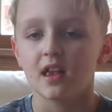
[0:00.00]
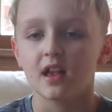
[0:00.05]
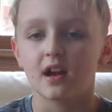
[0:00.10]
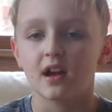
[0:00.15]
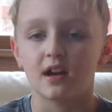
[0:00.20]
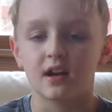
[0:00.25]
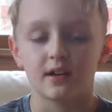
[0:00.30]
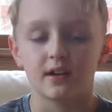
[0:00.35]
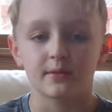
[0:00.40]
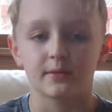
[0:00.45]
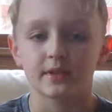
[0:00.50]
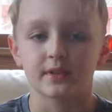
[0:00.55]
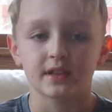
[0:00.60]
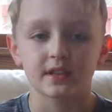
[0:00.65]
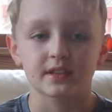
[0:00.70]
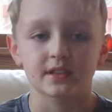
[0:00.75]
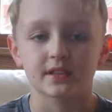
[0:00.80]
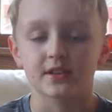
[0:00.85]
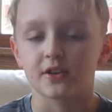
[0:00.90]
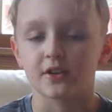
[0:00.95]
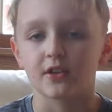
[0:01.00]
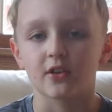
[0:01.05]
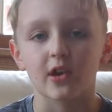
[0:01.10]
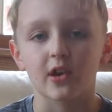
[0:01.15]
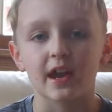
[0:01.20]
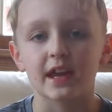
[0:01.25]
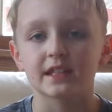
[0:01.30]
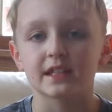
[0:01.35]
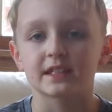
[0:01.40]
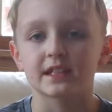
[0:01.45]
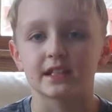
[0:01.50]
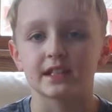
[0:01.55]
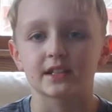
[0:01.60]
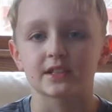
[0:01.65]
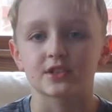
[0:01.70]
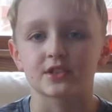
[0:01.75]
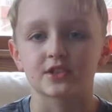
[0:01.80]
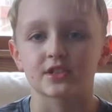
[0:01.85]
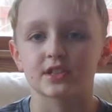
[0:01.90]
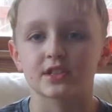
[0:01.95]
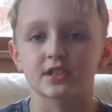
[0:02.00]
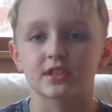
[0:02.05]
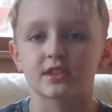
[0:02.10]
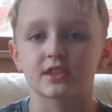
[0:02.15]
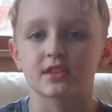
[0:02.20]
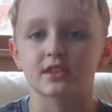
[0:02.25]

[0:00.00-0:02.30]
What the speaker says: It's crazy to just,